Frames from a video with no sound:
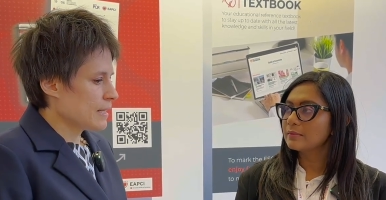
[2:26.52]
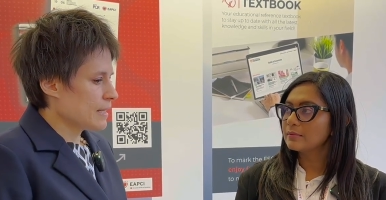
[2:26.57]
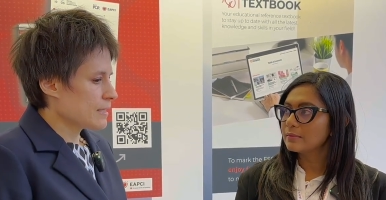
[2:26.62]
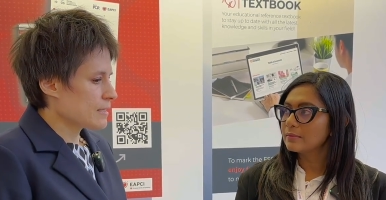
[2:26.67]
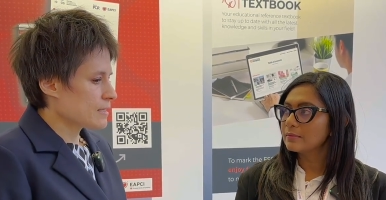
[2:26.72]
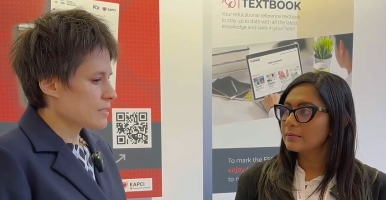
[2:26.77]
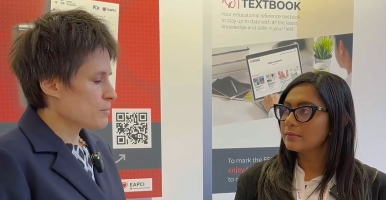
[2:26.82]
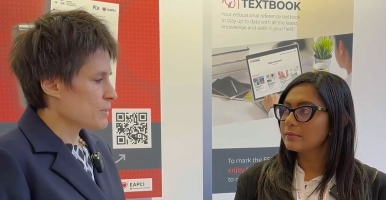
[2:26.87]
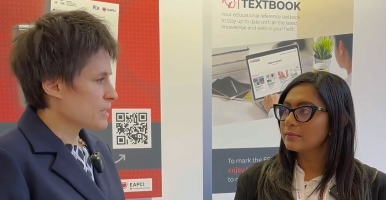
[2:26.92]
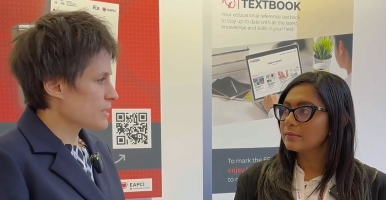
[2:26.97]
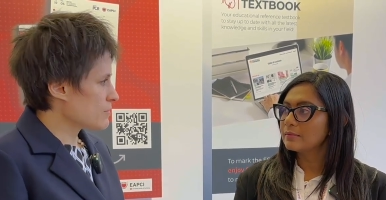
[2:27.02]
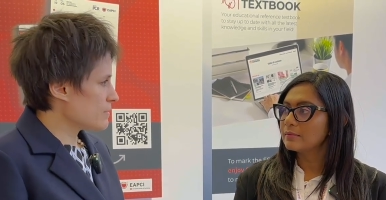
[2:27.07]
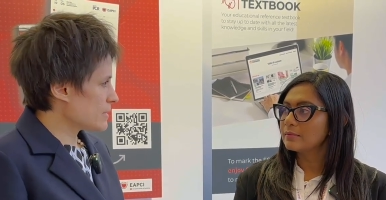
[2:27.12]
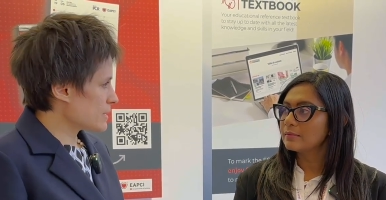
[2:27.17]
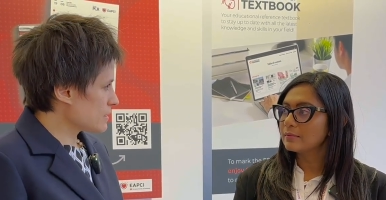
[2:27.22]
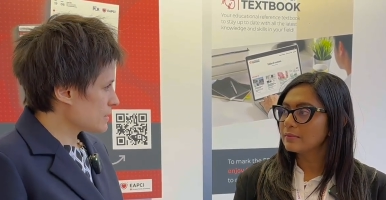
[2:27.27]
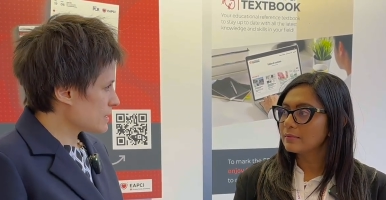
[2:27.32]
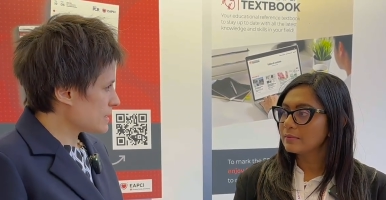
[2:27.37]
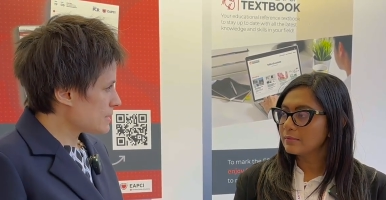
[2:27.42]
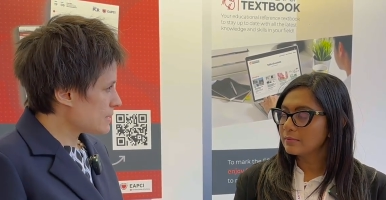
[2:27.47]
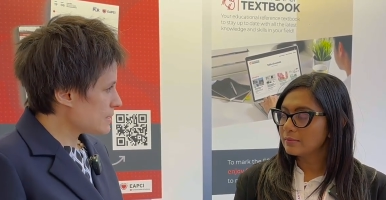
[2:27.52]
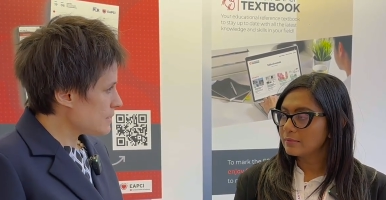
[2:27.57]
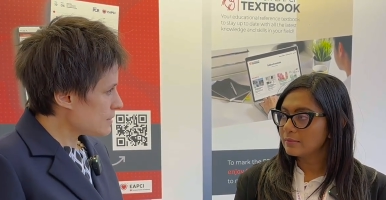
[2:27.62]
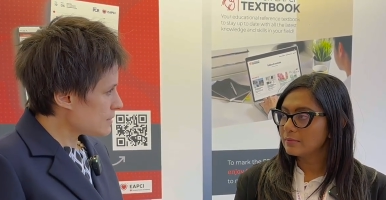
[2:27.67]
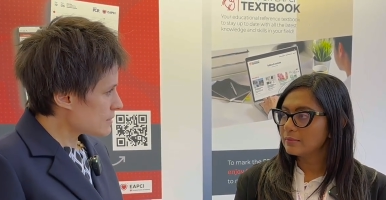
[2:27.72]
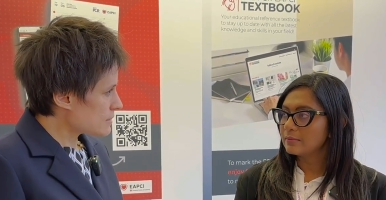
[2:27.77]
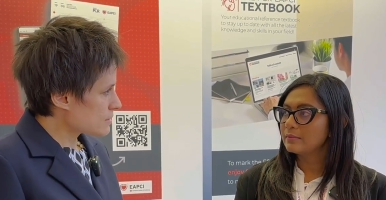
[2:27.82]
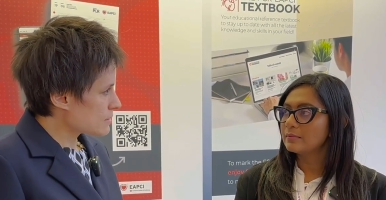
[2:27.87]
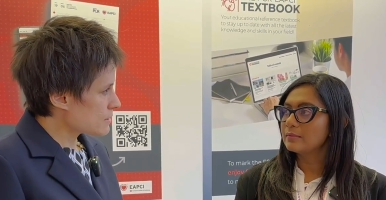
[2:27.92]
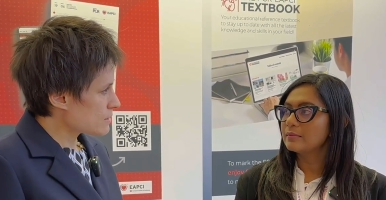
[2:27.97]
Speaker 1: and multivessel
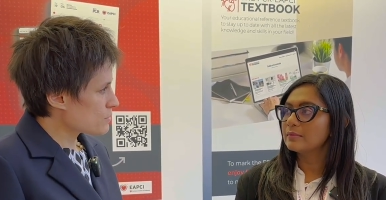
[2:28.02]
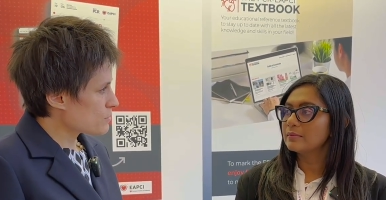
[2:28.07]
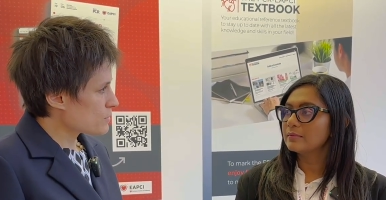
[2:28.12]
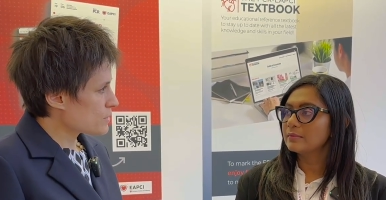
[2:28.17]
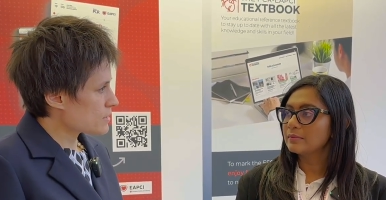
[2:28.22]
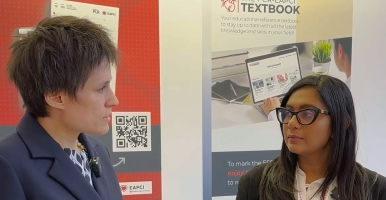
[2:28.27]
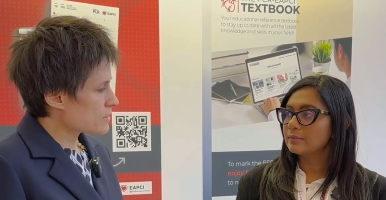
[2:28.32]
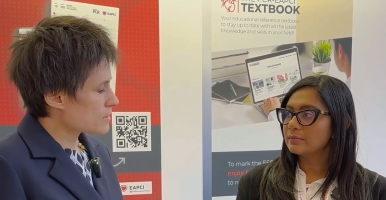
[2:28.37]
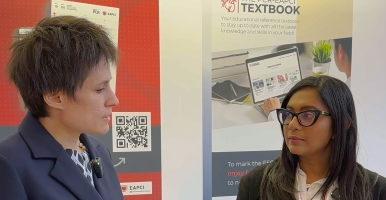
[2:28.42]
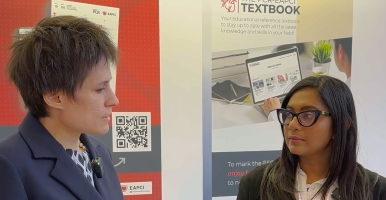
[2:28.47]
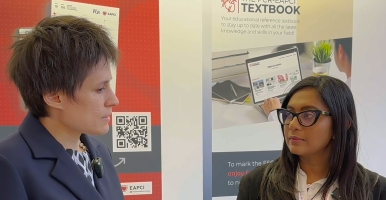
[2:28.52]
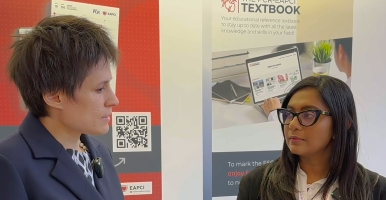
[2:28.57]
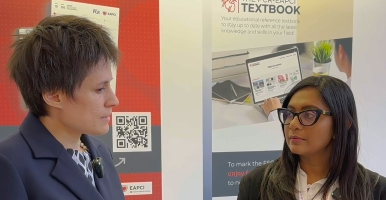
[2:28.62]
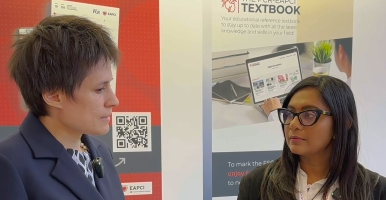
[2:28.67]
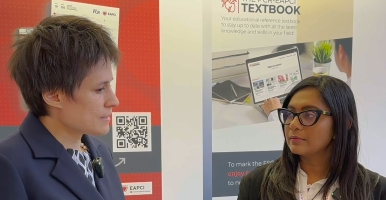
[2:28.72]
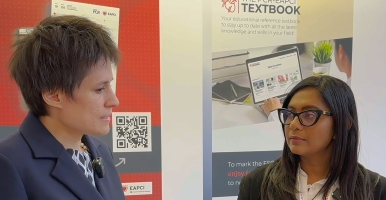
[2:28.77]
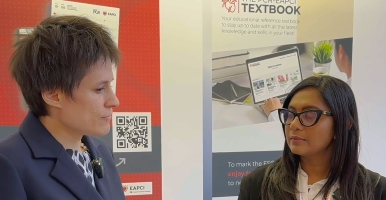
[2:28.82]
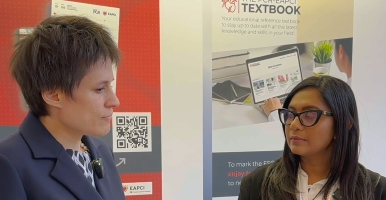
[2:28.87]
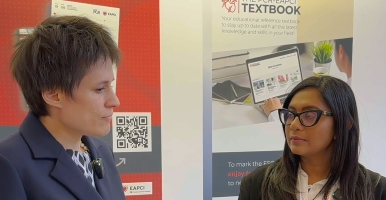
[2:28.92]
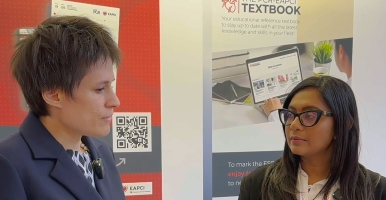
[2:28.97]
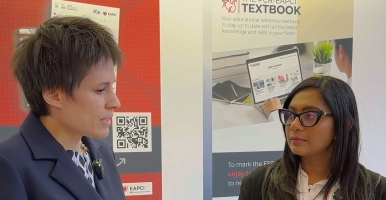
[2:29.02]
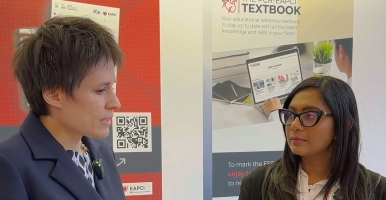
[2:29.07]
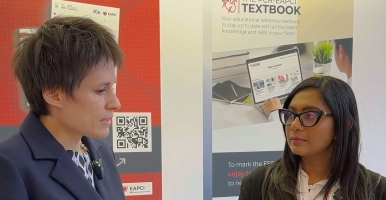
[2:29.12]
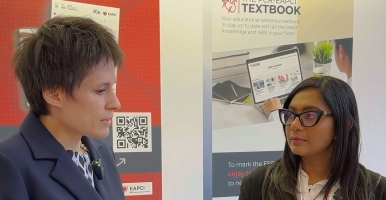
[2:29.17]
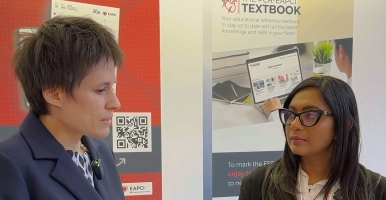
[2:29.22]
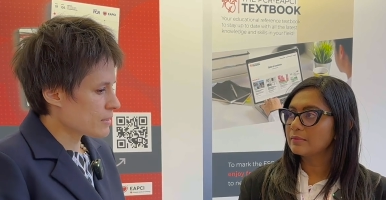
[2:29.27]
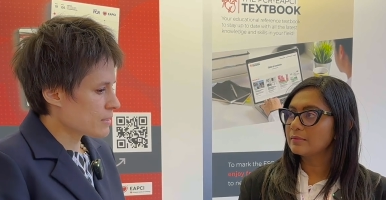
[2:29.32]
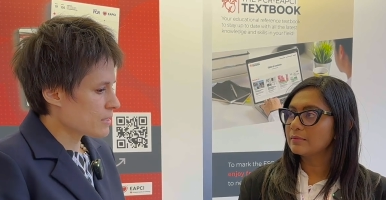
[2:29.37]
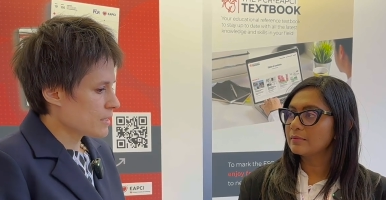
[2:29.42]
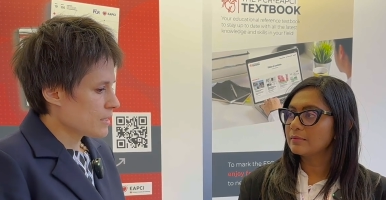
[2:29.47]
disease. This was uh,
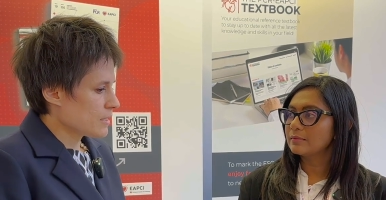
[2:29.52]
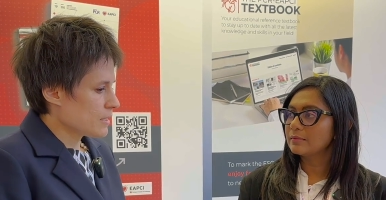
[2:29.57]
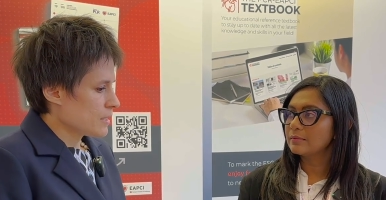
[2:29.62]
defined